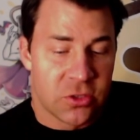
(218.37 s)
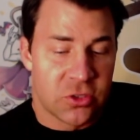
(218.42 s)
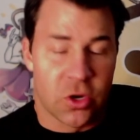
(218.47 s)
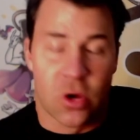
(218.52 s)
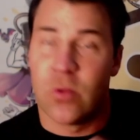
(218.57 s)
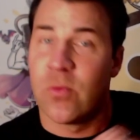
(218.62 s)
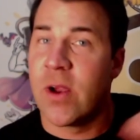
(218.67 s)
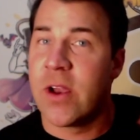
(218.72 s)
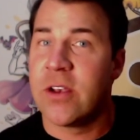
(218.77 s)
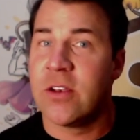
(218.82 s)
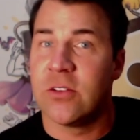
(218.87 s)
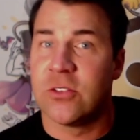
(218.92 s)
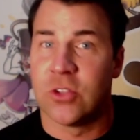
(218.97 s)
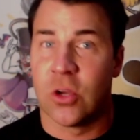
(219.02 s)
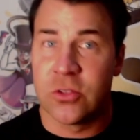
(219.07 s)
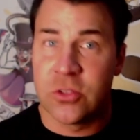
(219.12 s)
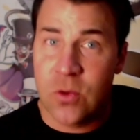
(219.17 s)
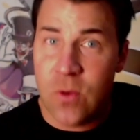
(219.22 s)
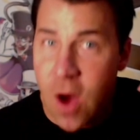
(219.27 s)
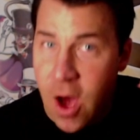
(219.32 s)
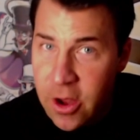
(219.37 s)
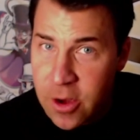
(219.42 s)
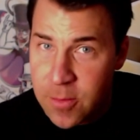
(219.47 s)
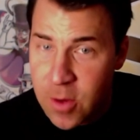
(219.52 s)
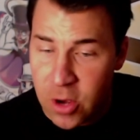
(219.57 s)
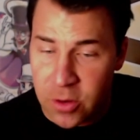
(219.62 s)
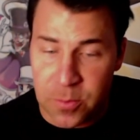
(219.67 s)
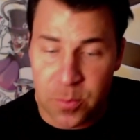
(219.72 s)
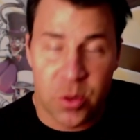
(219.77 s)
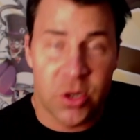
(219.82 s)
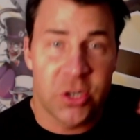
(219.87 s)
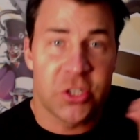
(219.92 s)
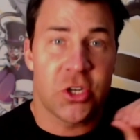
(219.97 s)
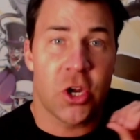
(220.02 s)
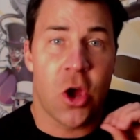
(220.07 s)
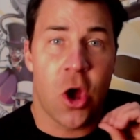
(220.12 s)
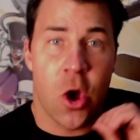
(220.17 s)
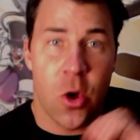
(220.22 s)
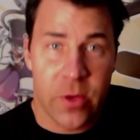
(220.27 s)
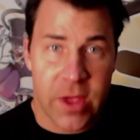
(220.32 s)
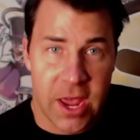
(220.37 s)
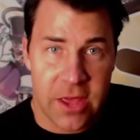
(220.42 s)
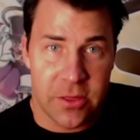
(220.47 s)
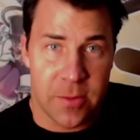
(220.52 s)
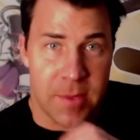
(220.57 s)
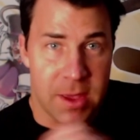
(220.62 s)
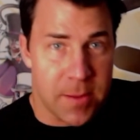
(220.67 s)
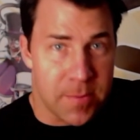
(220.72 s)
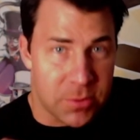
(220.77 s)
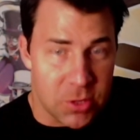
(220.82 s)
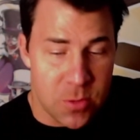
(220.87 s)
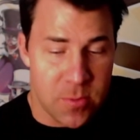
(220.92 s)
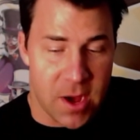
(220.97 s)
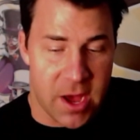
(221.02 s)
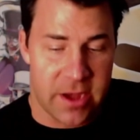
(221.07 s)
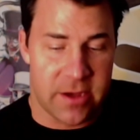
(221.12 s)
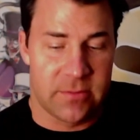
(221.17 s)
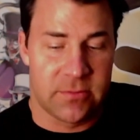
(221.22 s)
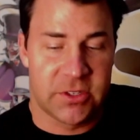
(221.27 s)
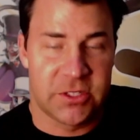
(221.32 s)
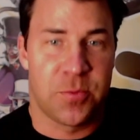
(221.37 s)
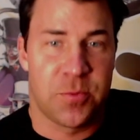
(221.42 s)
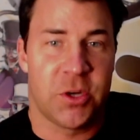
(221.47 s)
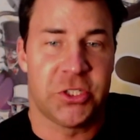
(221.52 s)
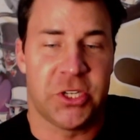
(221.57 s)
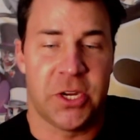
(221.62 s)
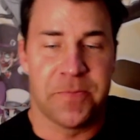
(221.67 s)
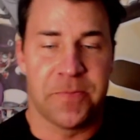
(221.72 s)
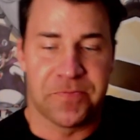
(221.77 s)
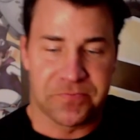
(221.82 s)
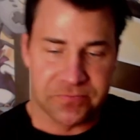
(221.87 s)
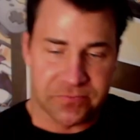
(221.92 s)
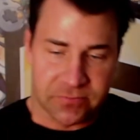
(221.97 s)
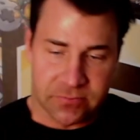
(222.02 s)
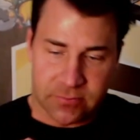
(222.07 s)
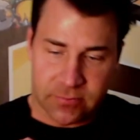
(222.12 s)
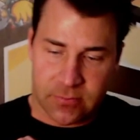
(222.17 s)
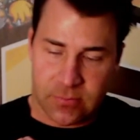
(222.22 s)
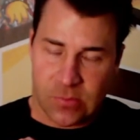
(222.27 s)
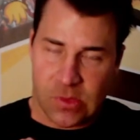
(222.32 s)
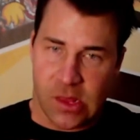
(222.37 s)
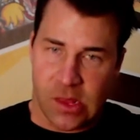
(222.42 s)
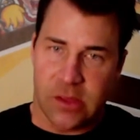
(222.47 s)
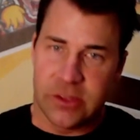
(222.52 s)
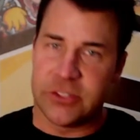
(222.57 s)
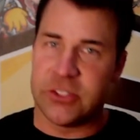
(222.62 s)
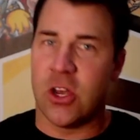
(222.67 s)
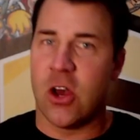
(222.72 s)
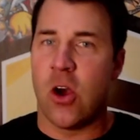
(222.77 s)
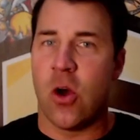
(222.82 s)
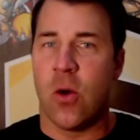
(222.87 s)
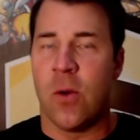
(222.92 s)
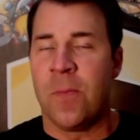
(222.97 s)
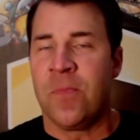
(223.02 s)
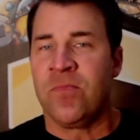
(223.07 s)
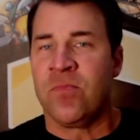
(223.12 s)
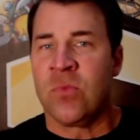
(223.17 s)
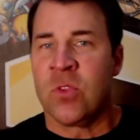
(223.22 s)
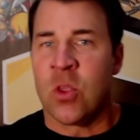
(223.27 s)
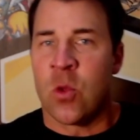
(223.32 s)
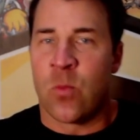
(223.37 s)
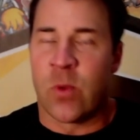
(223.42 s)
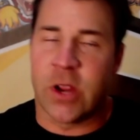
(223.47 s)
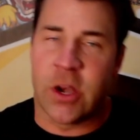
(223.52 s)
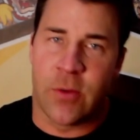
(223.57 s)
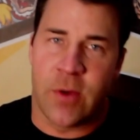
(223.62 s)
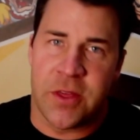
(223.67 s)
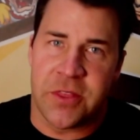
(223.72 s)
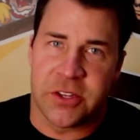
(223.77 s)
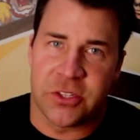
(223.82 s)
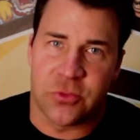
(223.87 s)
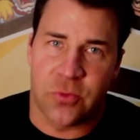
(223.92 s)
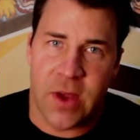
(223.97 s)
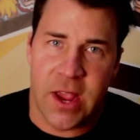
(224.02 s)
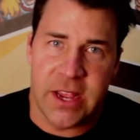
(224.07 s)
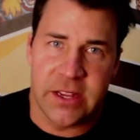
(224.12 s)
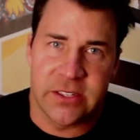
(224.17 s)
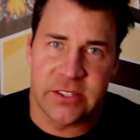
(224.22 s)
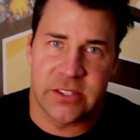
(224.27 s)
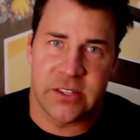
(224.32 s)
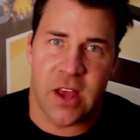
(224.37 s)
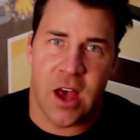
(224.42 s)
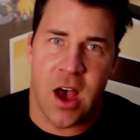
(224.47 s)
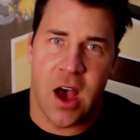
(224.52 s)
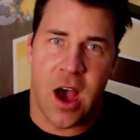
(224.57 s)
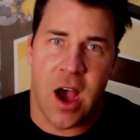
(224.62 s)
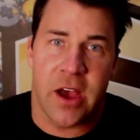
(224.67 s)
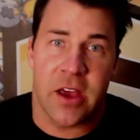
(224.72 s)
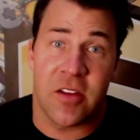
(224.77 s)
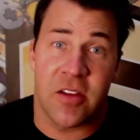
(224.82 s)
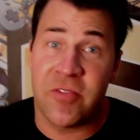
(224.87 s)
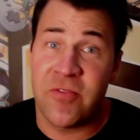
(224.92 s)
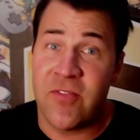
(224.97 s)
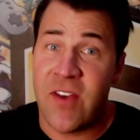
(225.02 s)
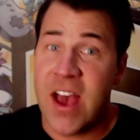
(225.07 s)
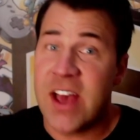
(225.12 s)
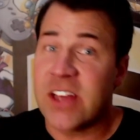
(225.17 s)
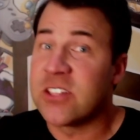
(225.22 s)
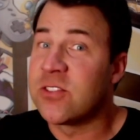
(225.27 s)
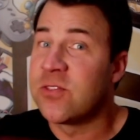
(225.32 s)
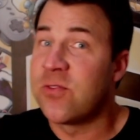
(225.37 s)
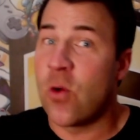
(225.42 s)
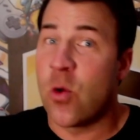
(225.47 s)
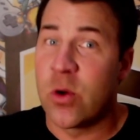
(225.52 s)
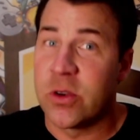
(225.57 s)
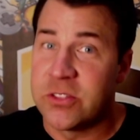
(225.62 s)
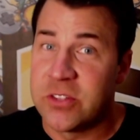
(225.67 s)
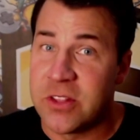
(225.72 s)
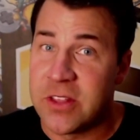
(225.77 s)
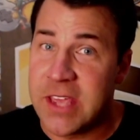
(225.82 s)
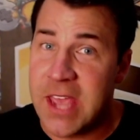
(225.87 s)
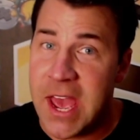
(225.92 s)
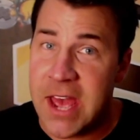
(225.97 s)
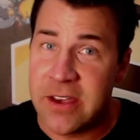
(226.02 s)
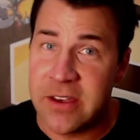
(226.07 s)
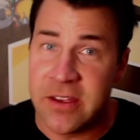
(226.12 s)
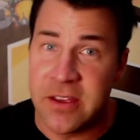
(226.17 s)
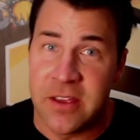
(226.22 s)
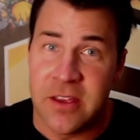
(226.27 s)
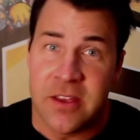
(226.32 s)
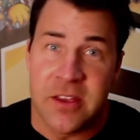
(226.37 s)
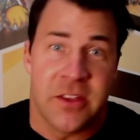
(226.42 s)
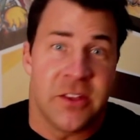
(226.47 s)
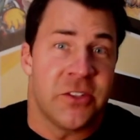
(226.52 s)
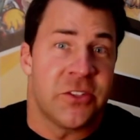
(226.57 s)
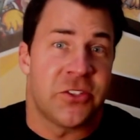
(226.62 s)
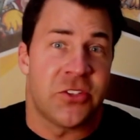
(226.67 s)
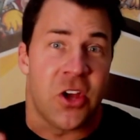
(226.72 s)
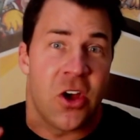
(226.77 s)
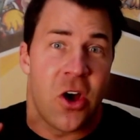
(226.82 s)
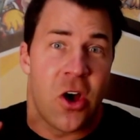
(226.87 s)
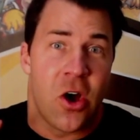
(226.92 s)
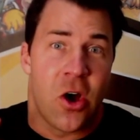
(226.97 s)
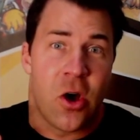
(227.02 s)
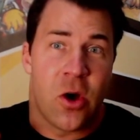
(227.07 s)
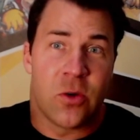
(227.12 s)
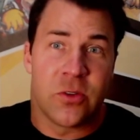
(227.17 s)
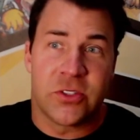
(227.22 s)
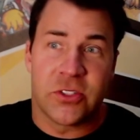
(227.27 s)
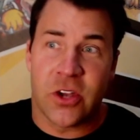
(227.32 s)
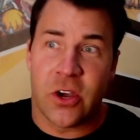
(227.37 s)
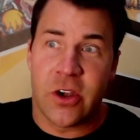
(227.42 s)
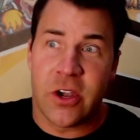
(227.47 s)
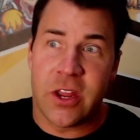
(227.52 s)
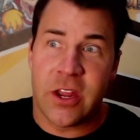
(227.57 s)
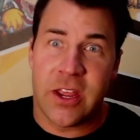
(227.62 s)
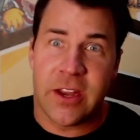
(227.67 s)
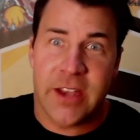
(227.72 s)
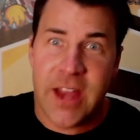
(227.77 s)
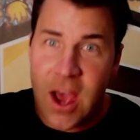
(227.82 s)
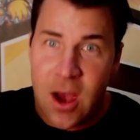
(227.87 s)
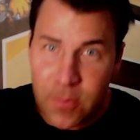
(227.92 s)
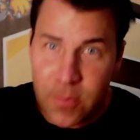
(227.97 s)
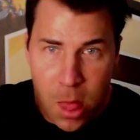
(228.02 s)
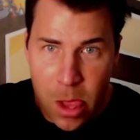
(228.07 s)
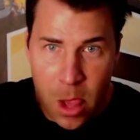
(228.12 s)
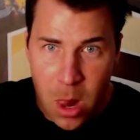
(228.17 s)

Don't do auto mode, push OK, the big blue button. Let's push it. So we're going to run this race. I'm going to fast forward to the end. So starting now.